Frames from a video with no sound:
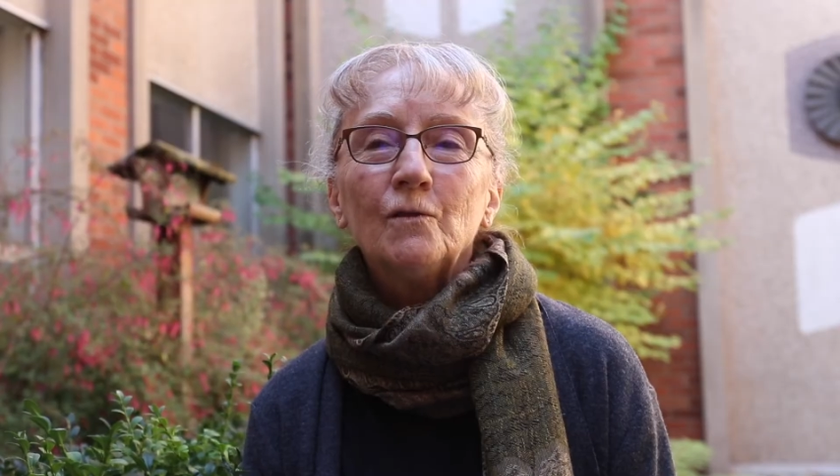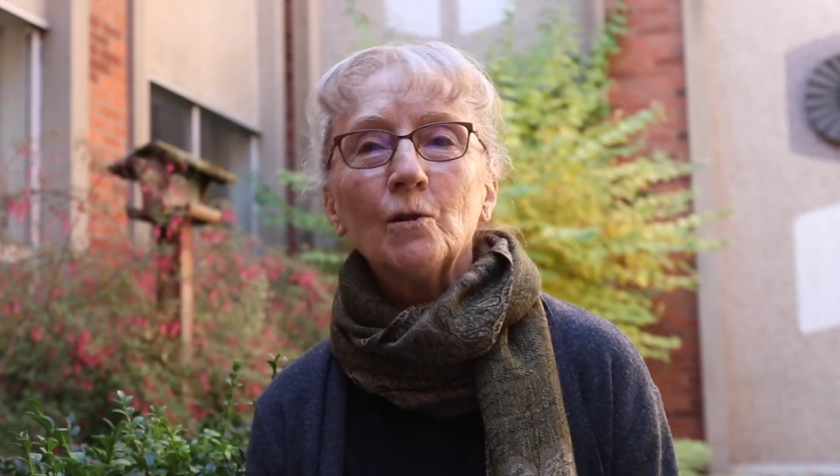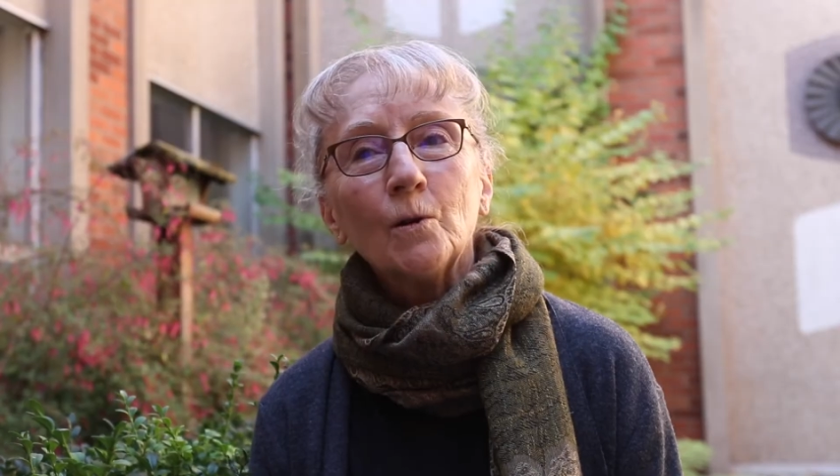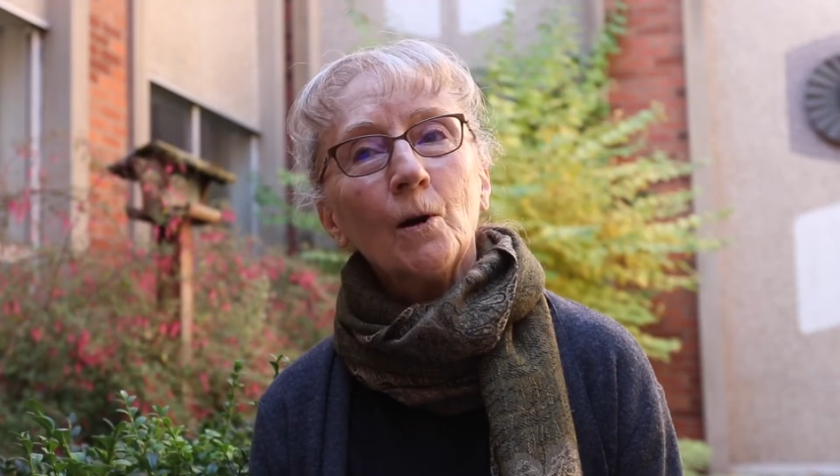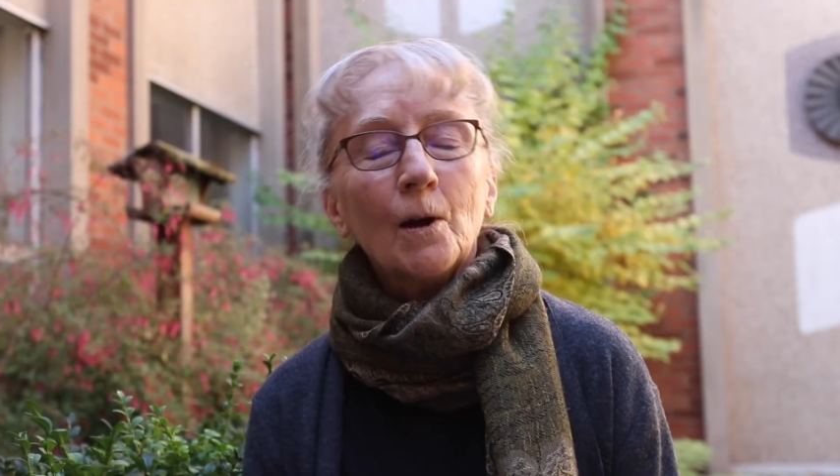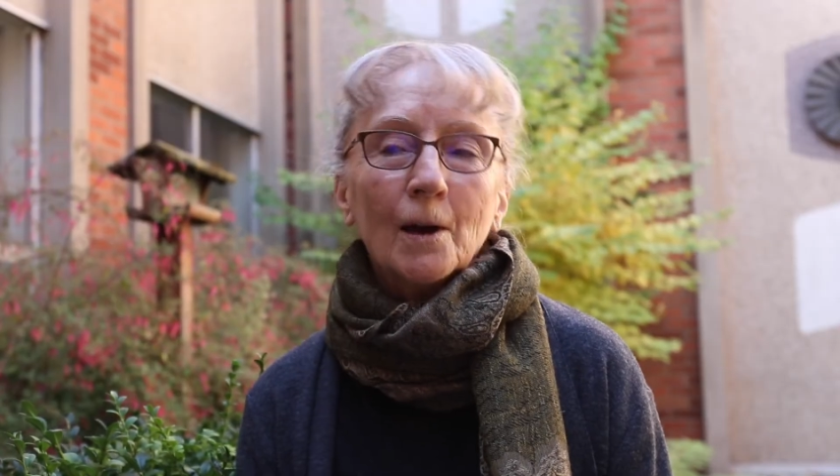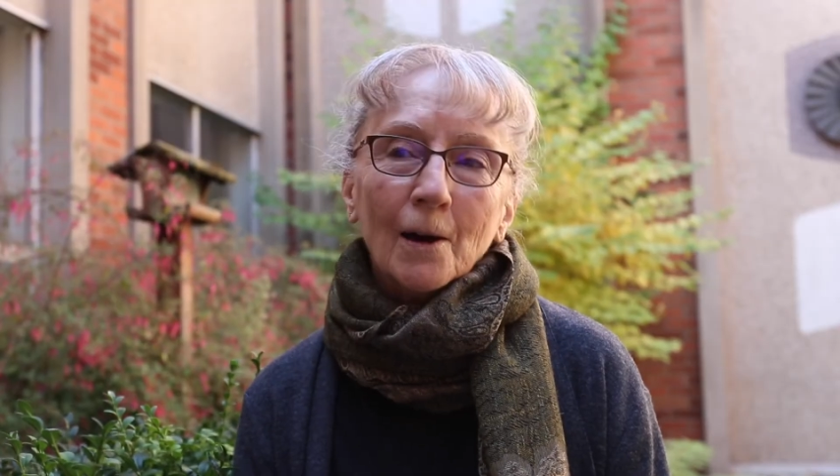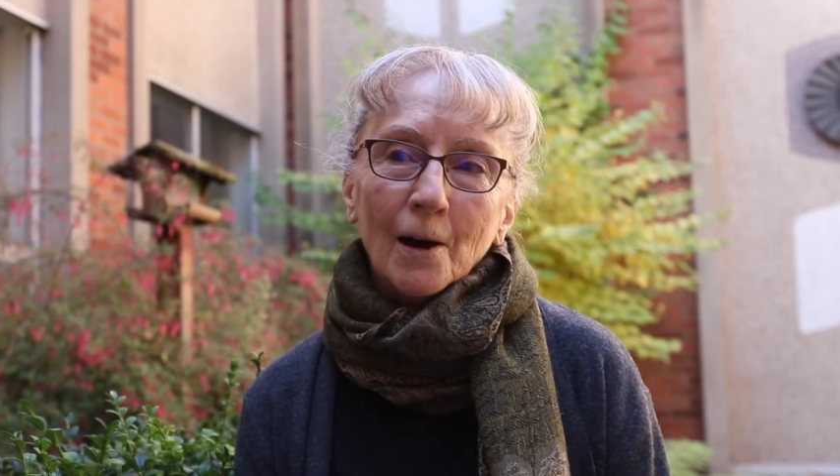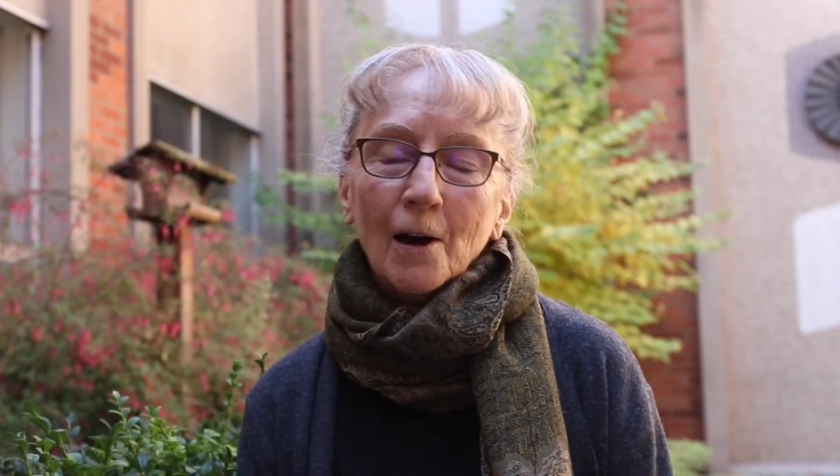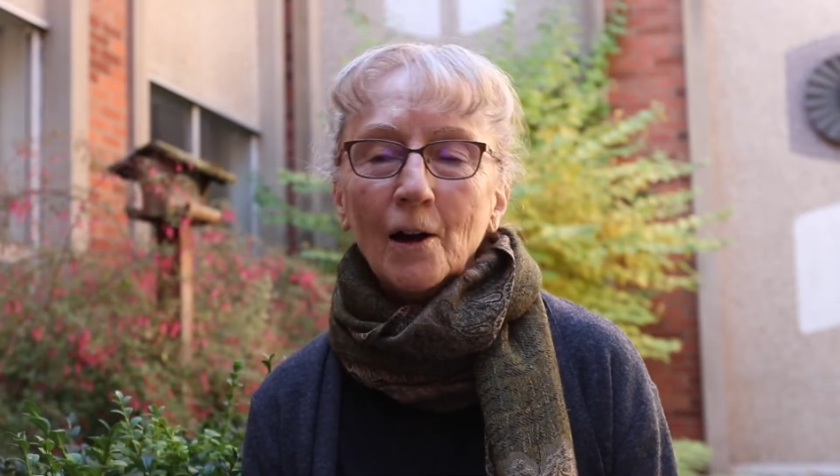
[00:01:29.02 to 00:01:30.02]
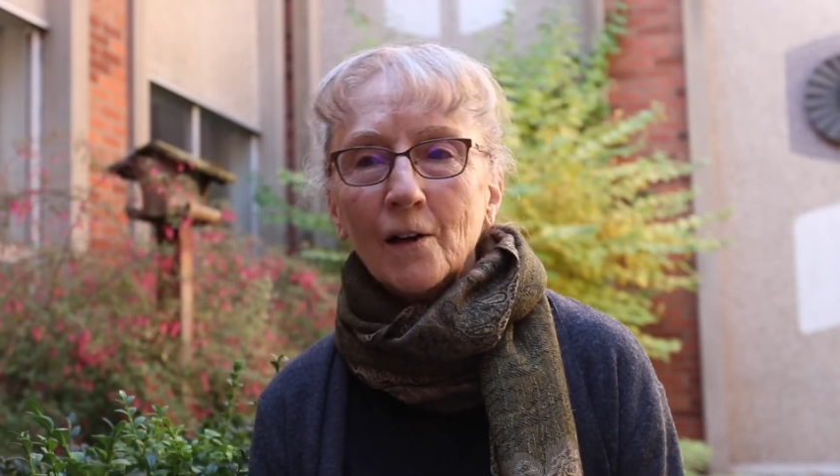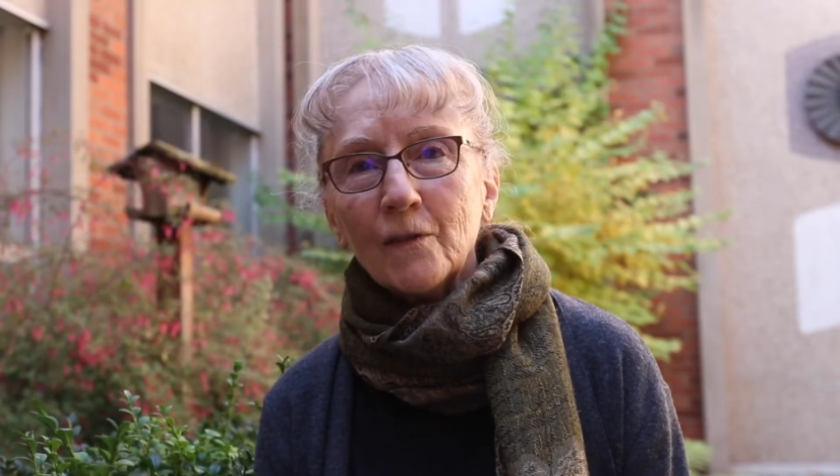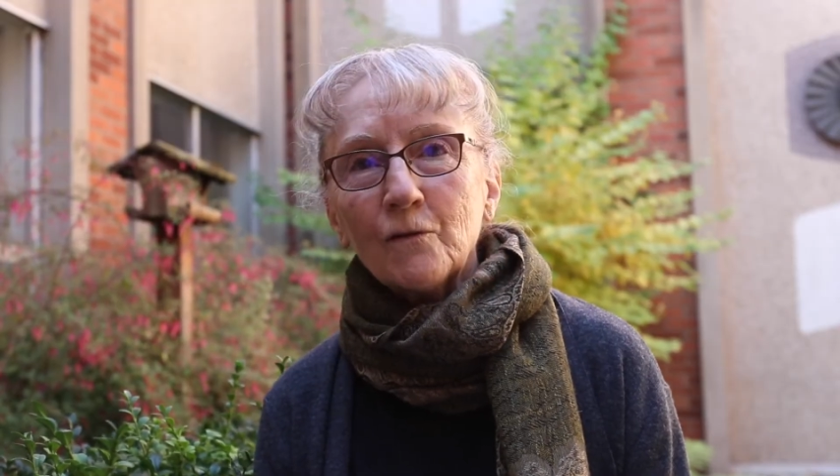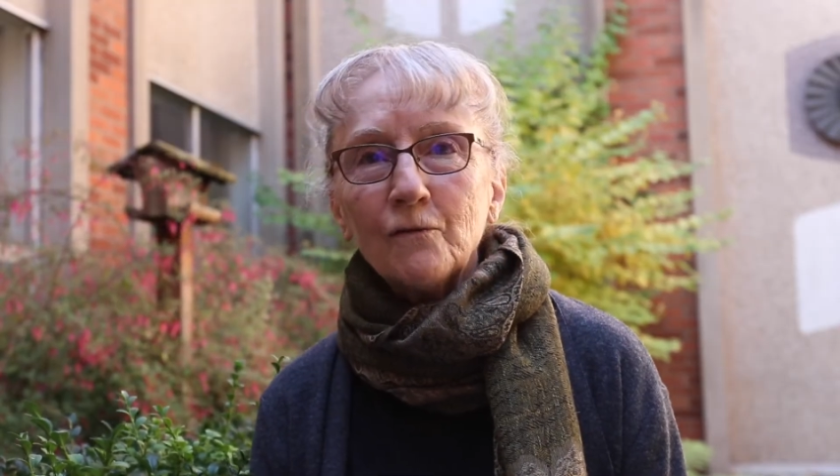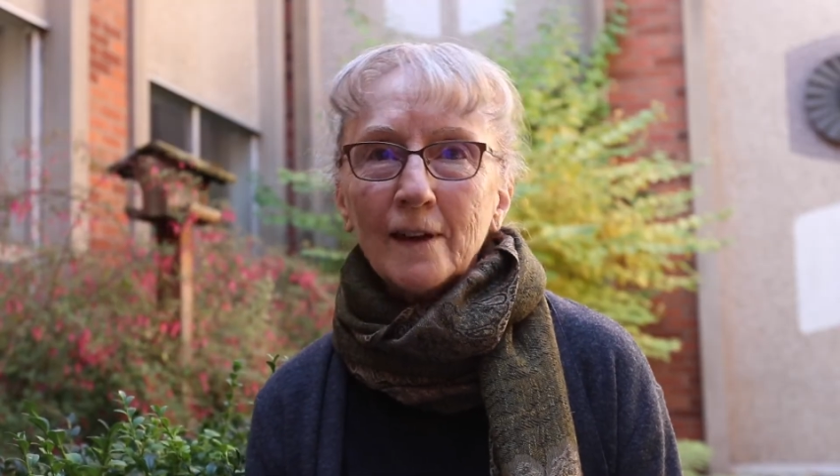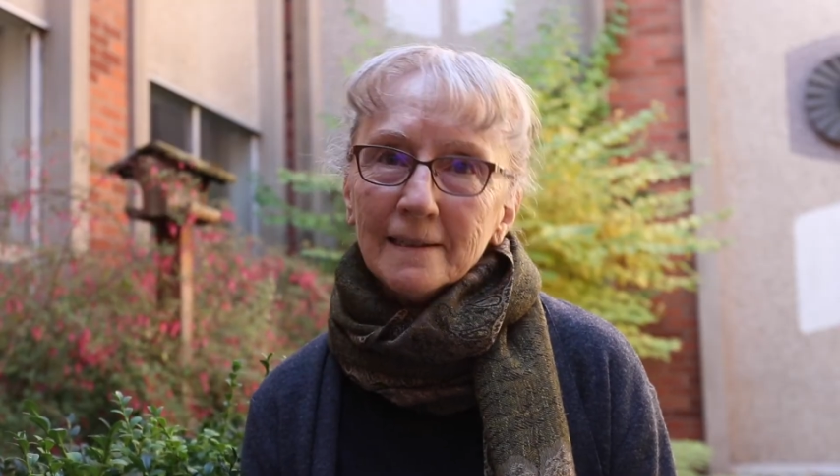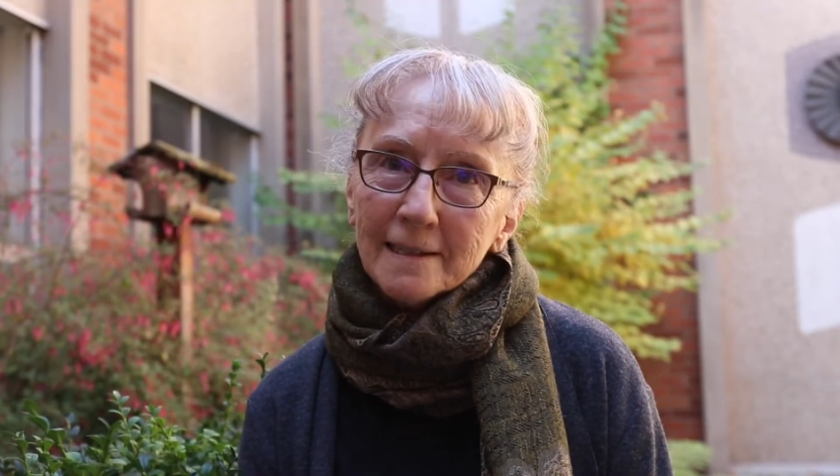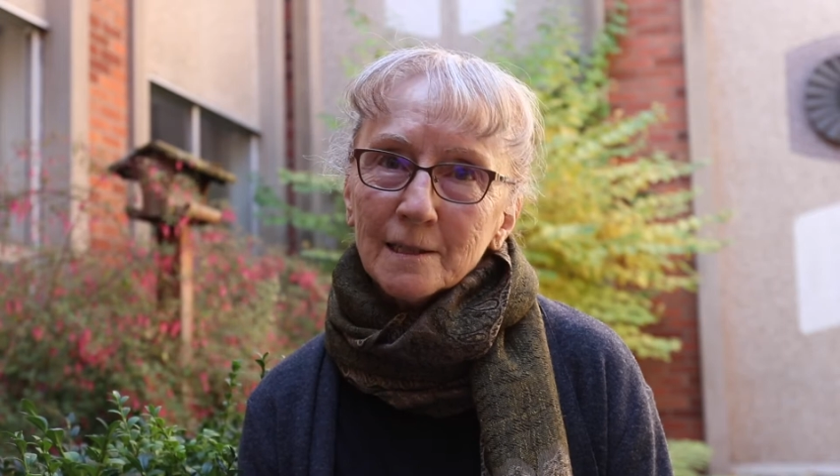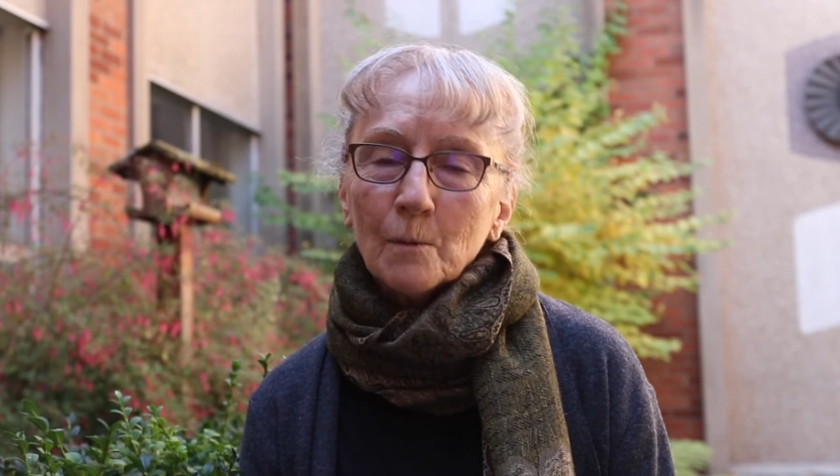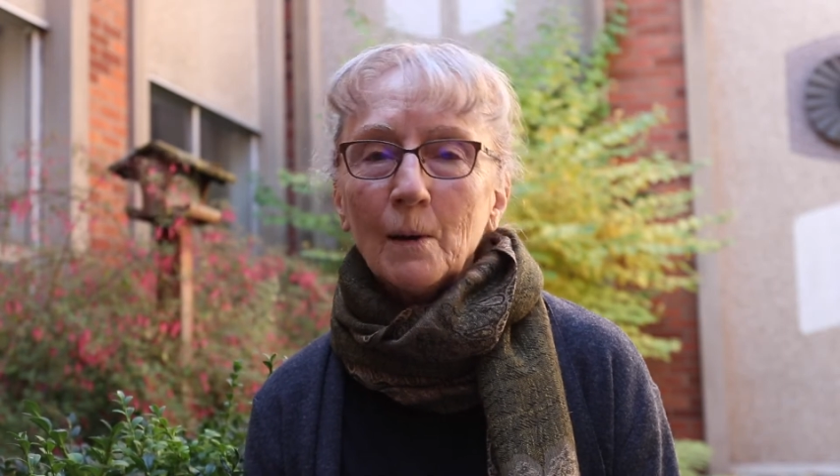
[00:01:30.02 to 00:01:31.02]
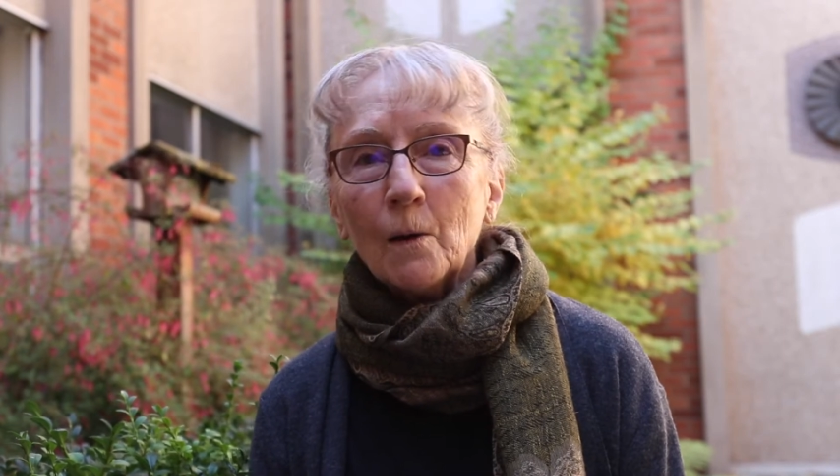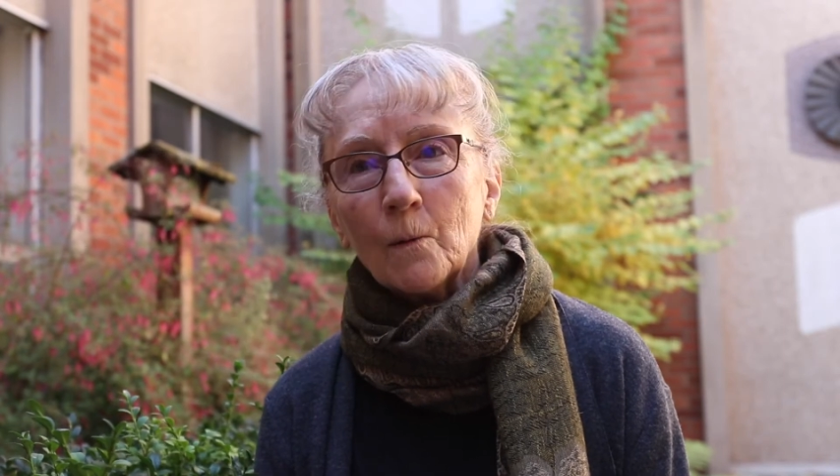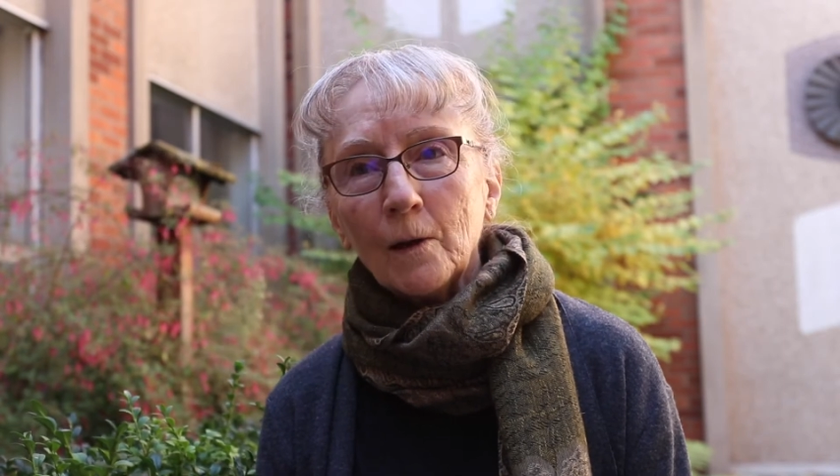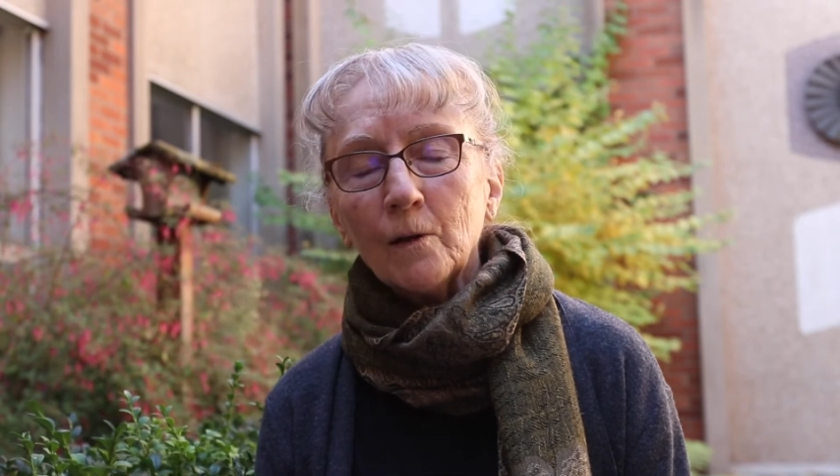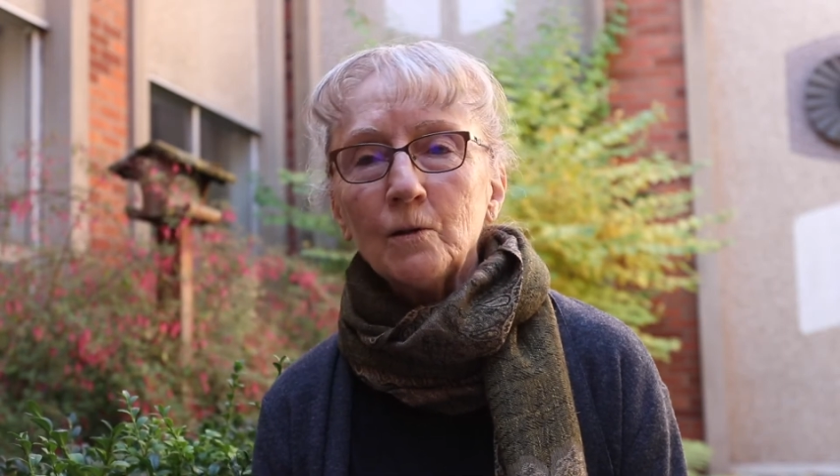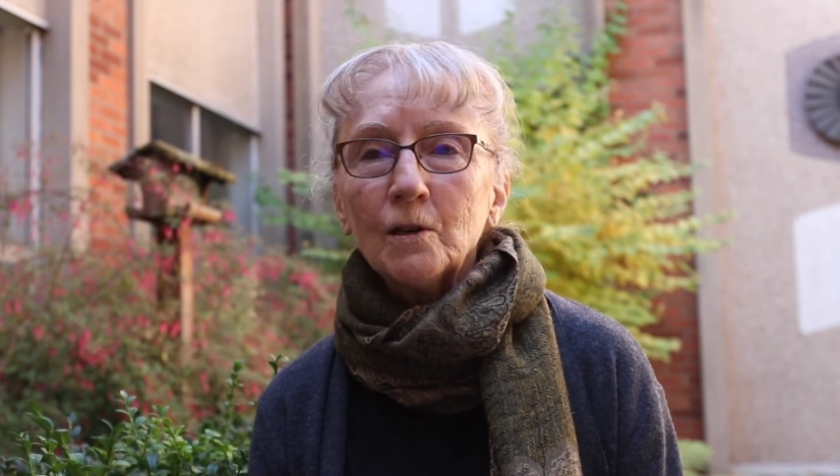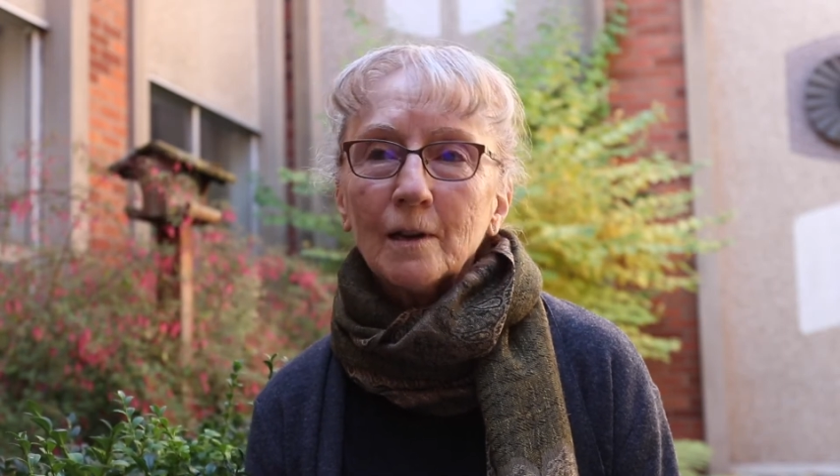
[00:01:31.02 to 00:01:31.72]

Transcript: you're on the fence about whether to